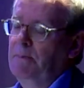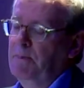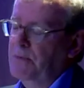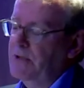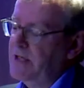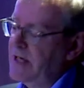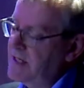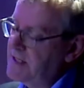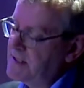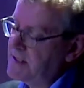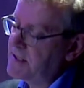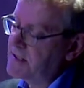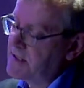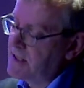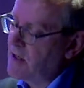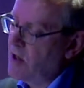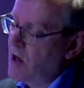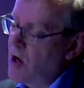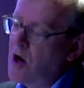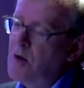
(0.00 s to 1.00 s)
places
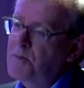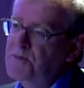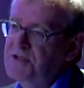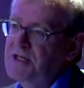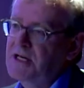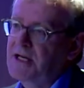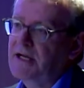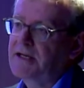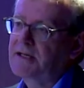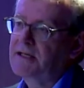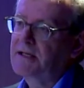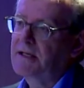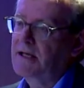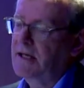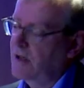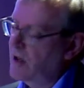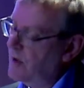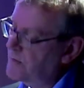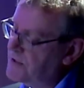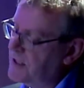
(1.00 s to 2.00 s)
an object
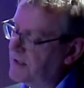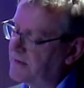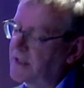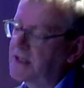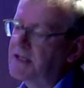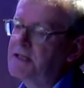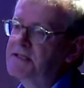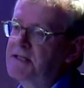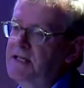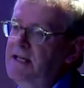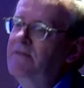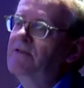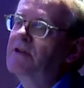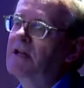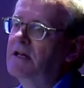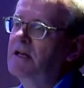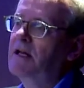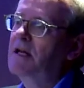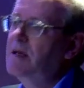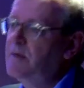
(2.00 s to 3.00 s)
that is even
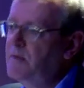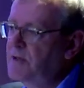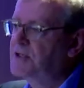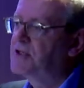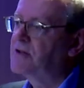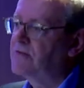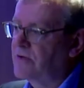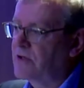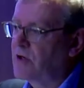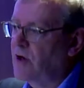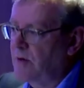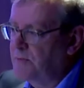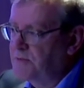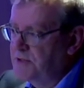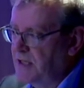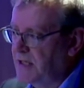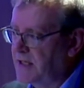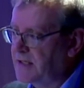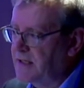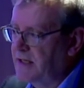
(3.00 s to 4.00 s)
an image of an
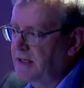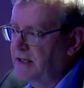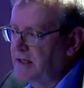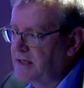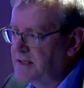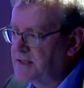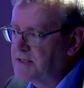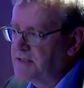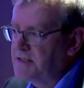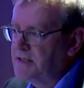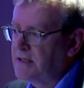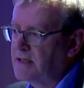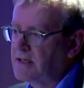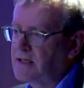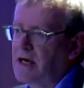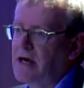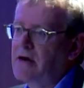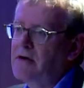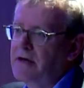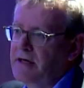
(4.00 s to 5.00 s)
object in its
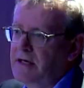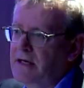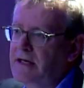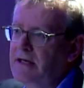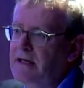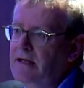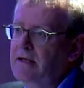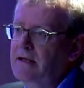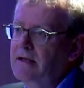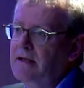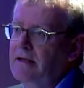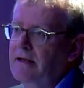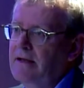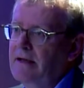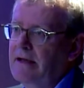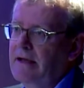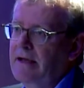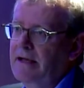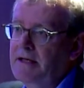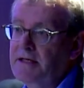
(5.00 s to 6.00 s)
clarity,
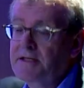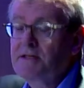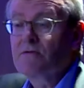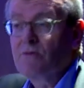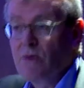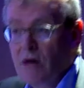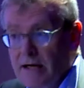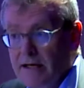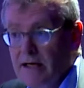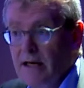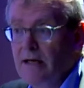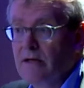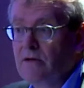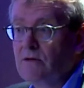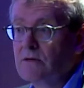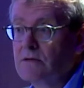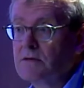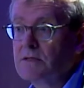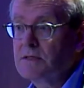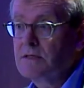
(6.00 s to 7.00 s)
in its right
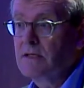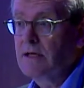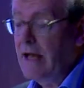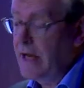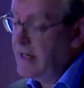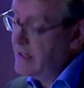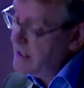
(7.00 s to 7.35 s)
angles, and